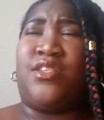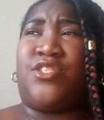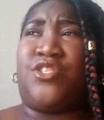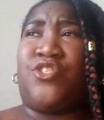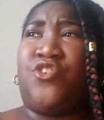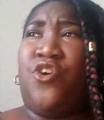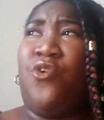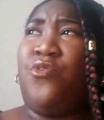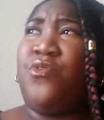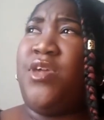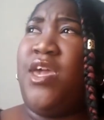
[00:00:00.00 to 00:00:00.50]

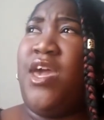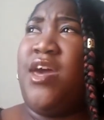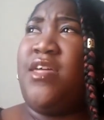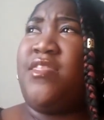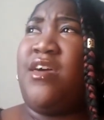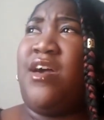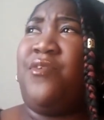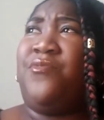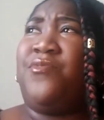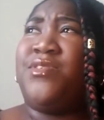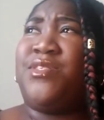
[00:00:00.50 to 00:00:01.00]
So yeah,
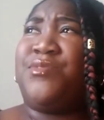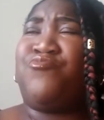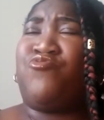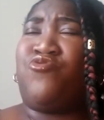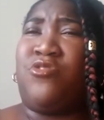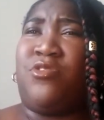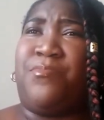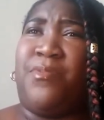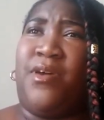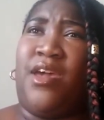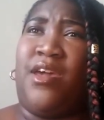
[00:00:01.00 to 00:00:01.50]
that was
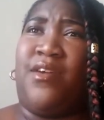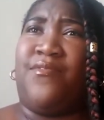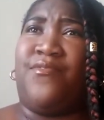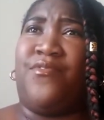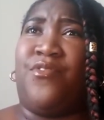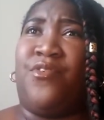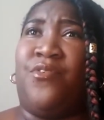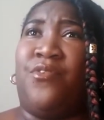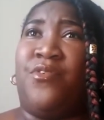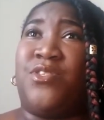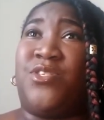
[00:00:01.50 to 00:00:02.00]
pretty
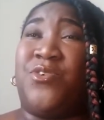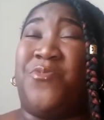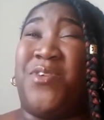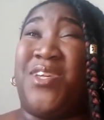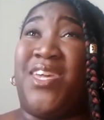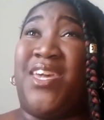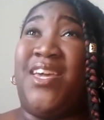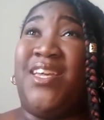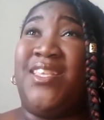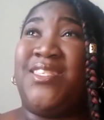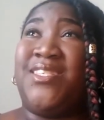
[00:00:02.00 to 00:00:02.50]
painful. So we
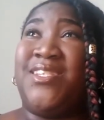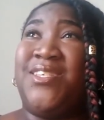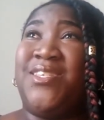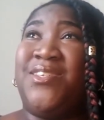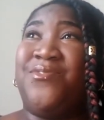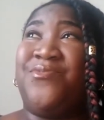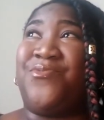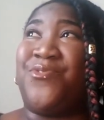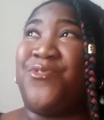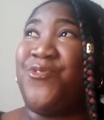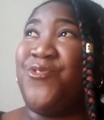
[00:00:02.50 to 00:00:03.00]
get into
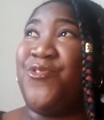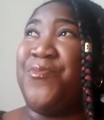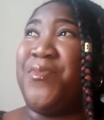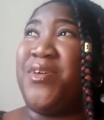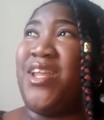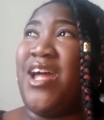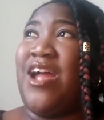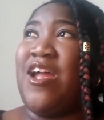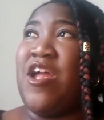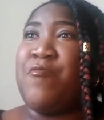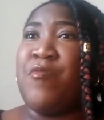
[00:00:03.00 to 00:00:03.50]
the room
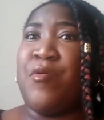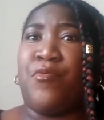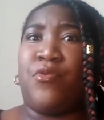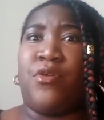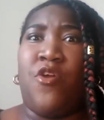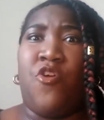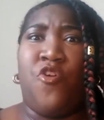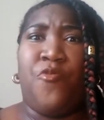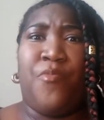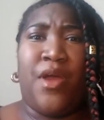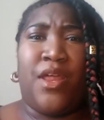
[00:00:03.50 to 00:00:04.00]
and I
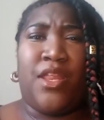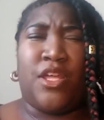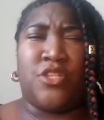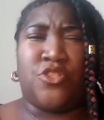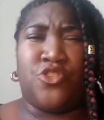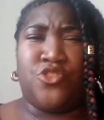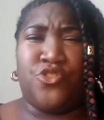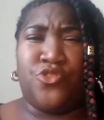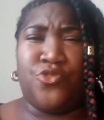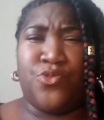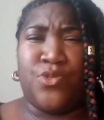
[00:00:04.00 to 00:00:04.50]
remember everybody
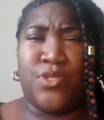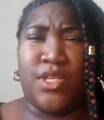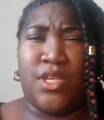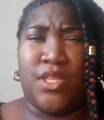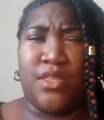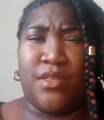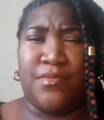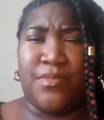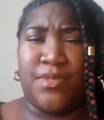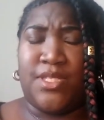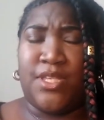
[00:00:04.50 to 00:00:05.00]

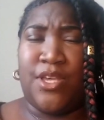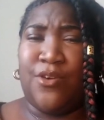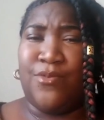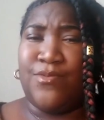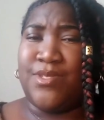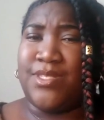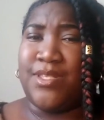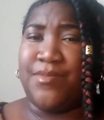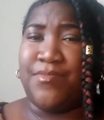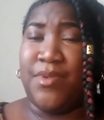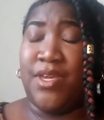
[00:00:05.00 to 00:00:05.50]
introducing
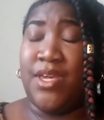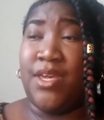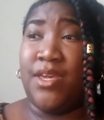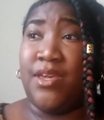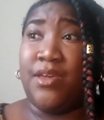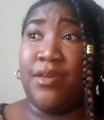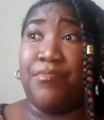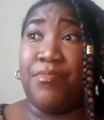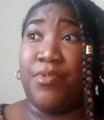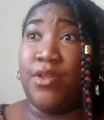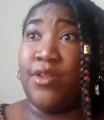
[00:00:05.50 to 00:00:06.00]
themselves to
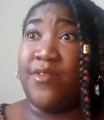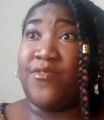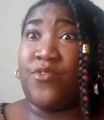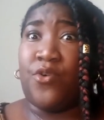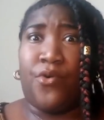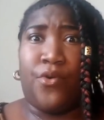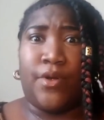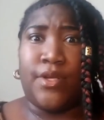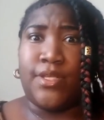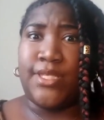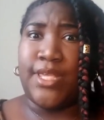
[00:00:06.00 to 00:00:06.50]
me. But of
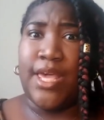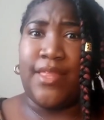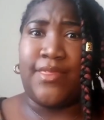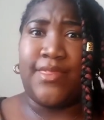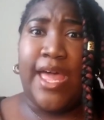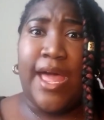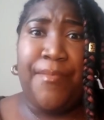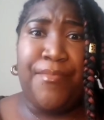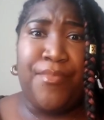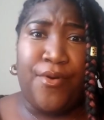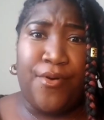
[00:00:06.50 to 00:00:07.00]
course,
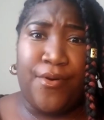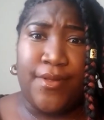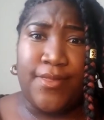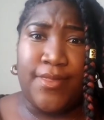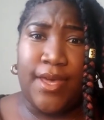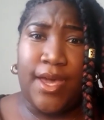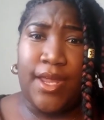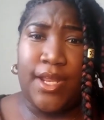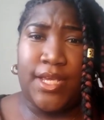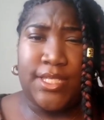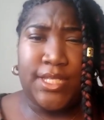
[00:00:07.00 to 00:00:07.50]
at that
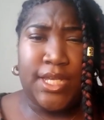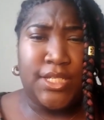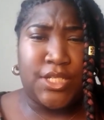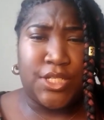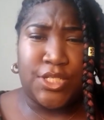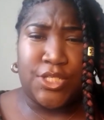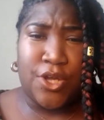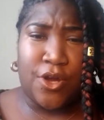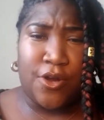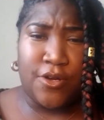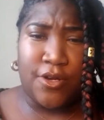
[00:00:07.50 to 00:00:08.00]
point, the
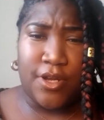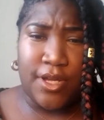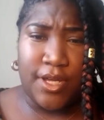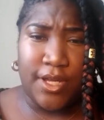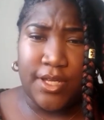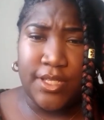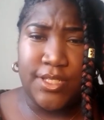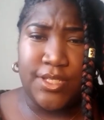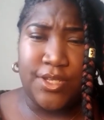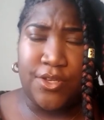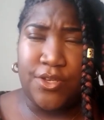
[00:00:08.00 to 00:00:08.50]
anesthesia is starting to
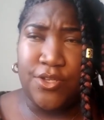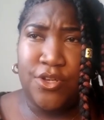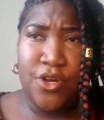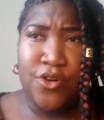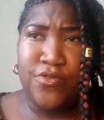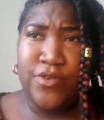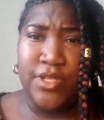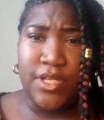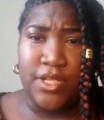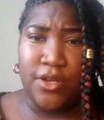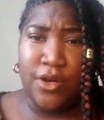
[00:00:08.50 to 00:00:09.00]
hit. So you
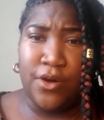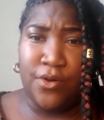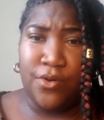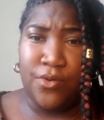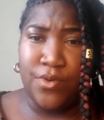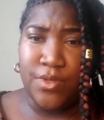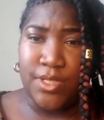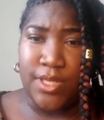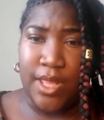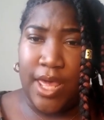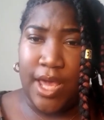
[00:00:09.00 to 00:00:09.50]
don't really
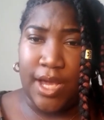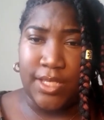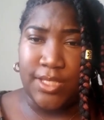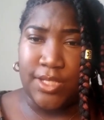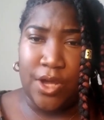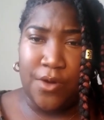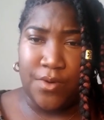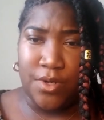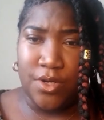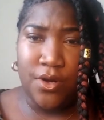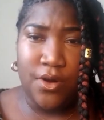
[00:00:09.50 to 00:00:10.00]
know what the heck's
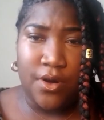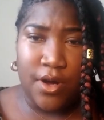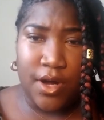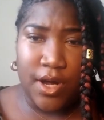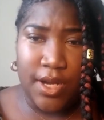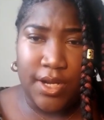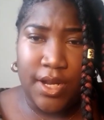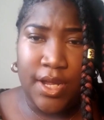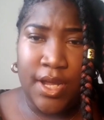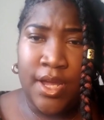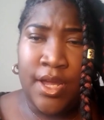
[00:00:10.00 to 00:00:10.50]
going
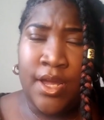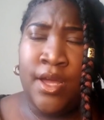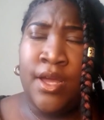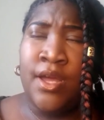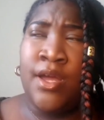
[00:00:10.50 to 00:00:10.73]
on.